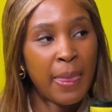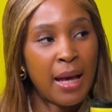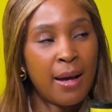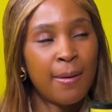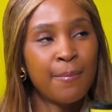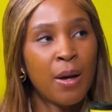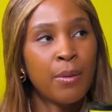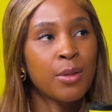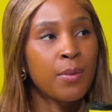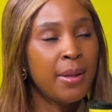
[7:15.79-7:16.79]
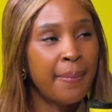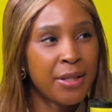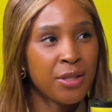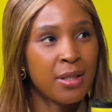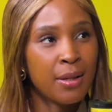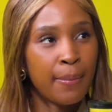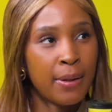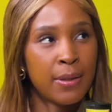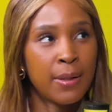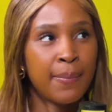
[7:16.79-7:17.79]
Uh-huh. Um, I was really passionate
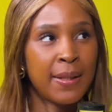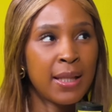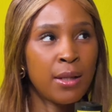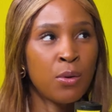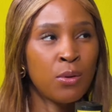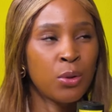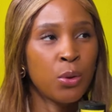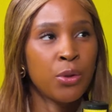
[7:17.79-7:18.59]
about it, but then also,